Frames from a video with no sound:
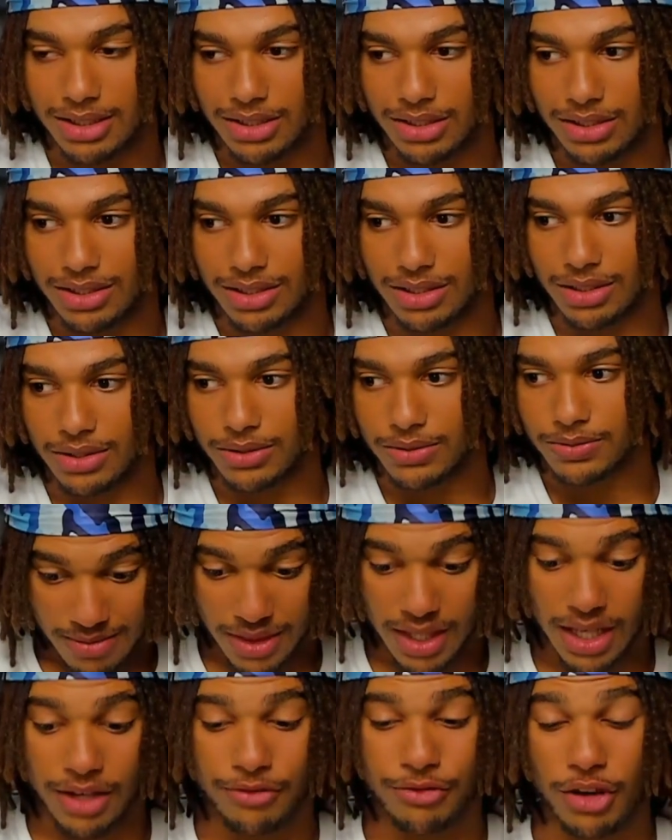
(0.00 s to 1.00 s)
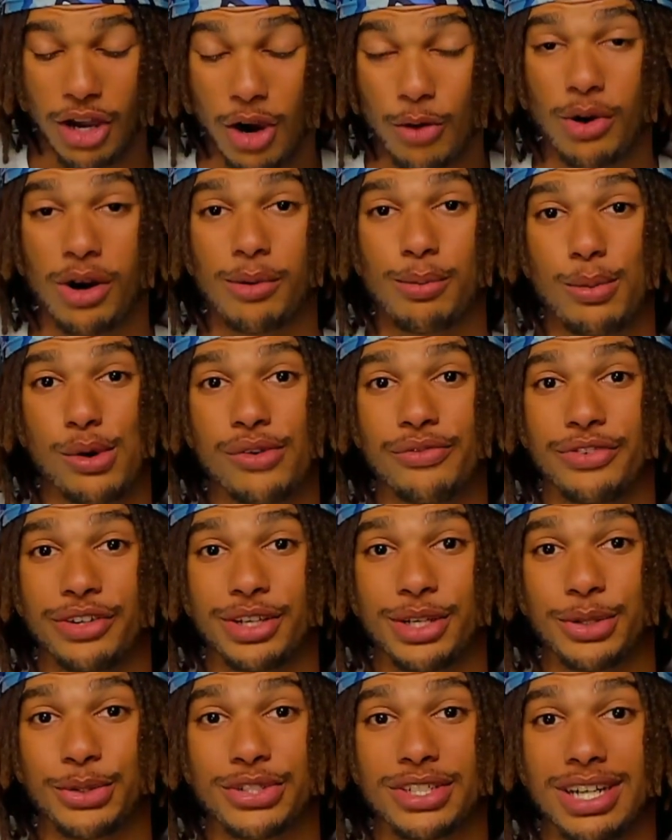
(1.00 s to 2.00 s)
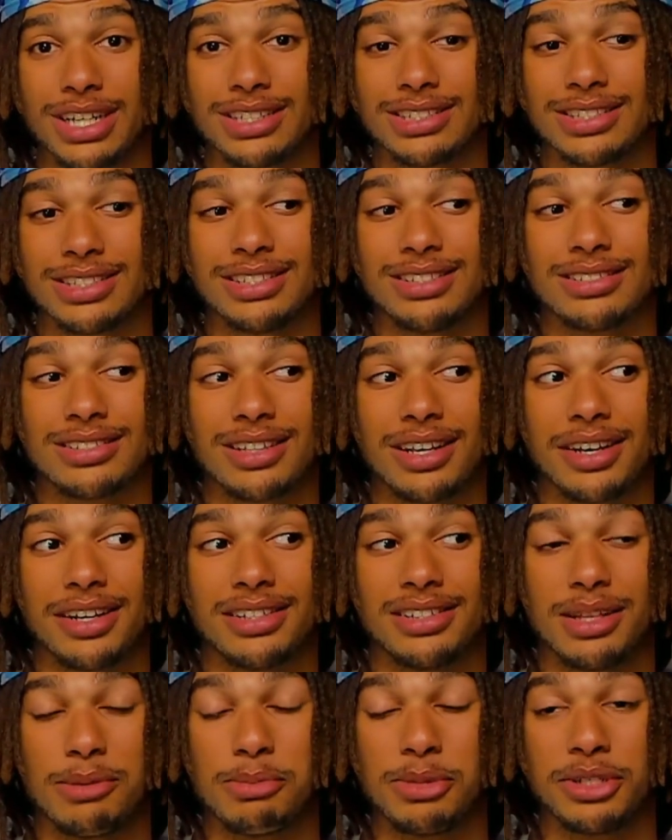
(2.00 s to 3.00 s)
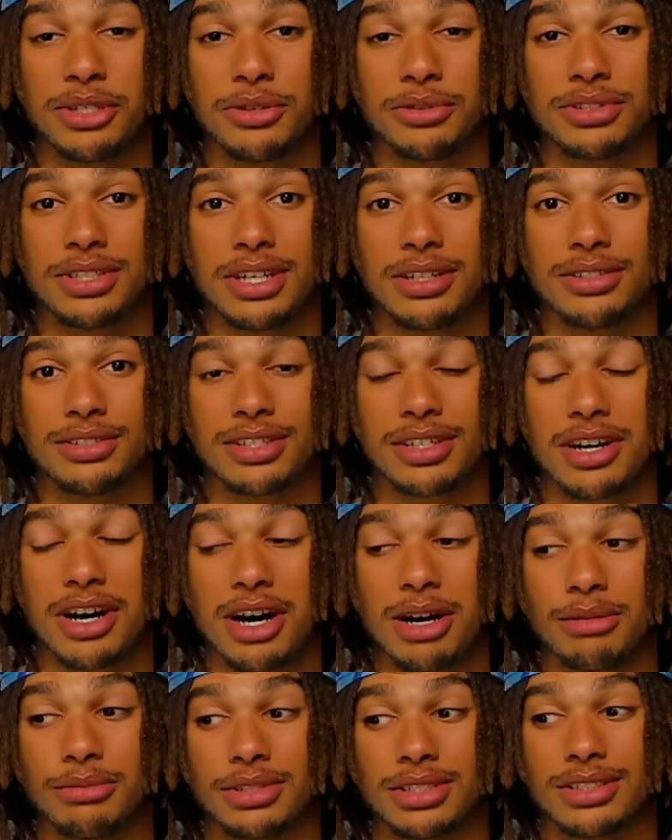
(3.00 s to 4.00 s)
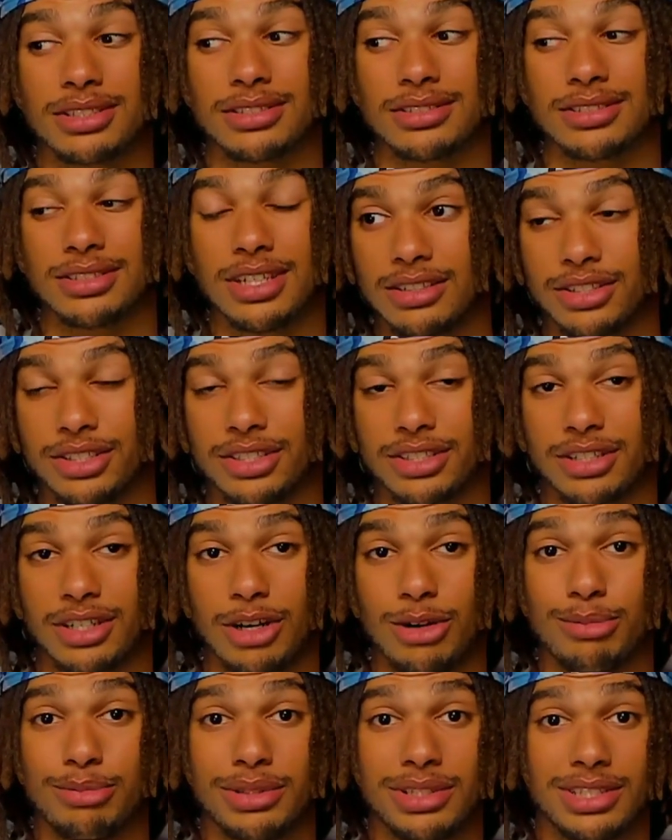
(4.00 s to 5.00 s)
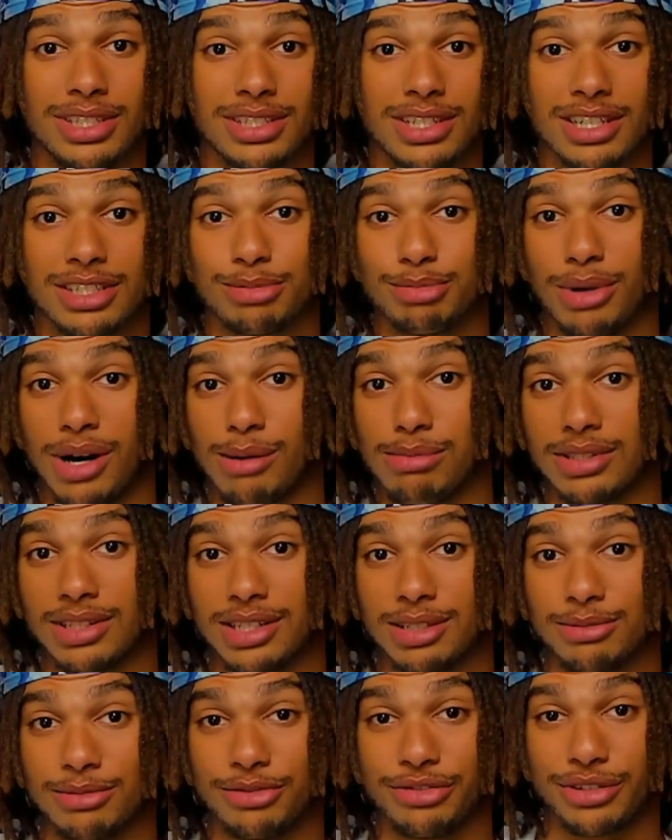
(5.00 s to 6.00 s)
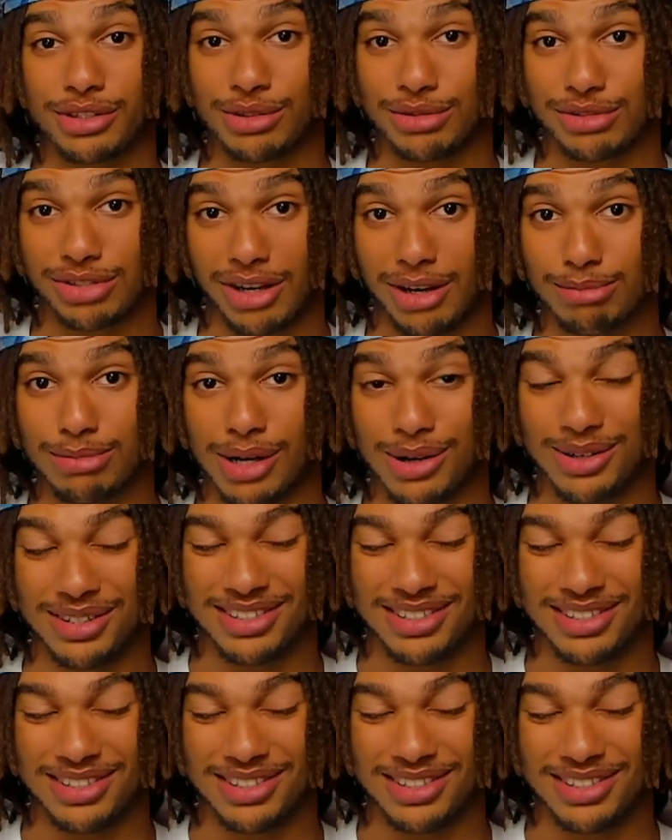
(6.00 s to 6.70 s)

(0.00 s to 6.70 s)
You know, if y'all want more videos like these, hey, let me know down in the comments. And shit, I'll be the next Babalam. Fucking talking about